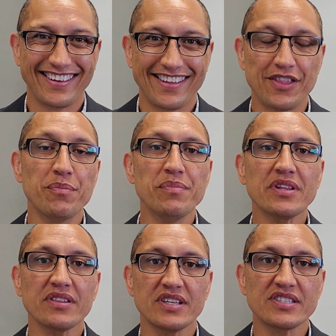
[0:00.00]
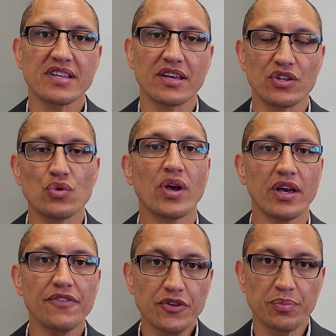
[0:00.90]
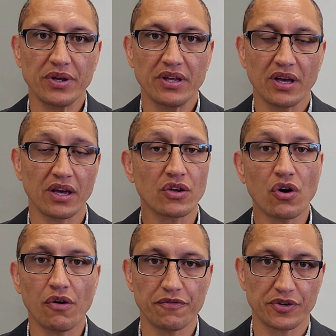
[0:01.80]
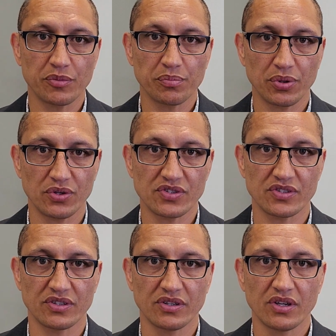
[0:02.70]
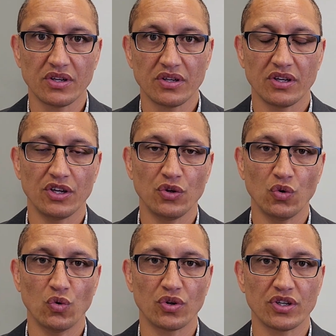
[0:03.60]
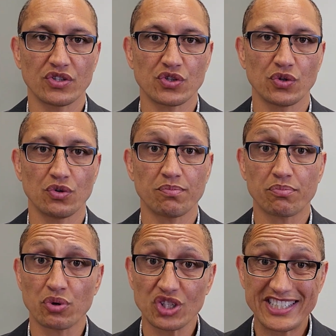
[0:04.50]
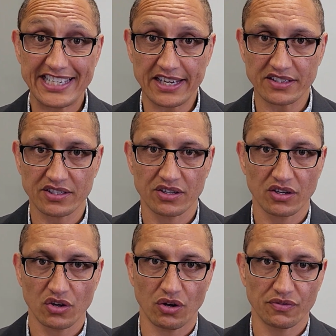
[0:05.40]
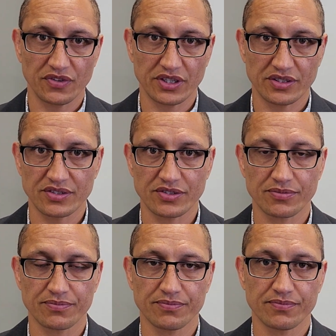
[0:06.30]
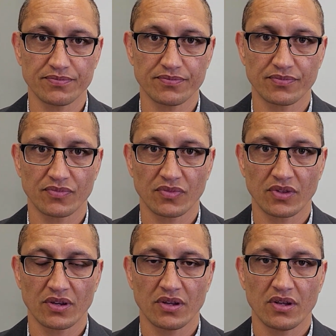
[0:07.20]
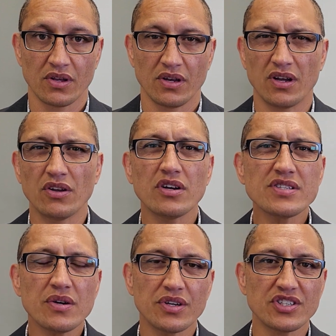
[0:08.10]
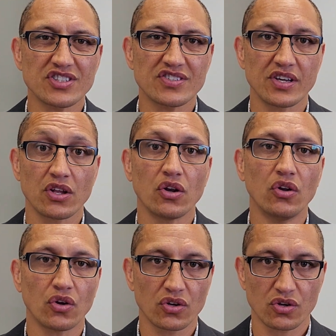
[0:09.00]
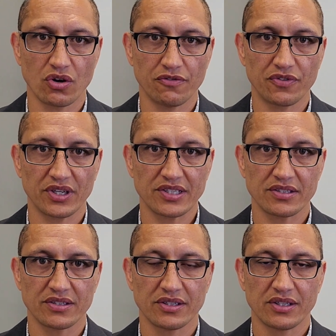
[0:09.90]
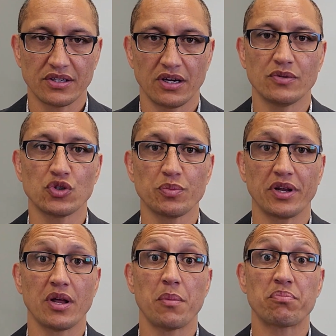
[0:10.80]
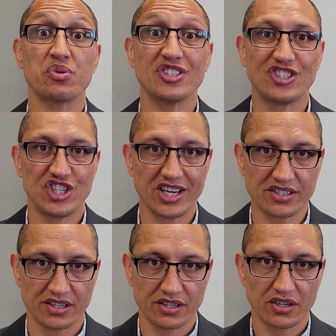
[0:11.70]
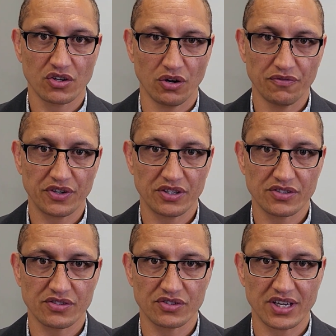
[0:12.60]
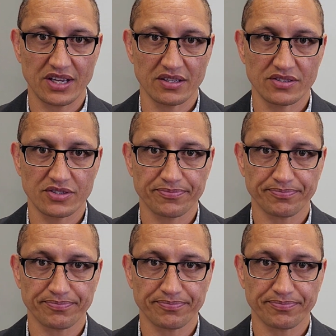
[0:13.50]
The myth is that you have to be a confident person in order to project confidence. Now, notice how I don't just say look confident. I'm talking about projecting confidence onto others.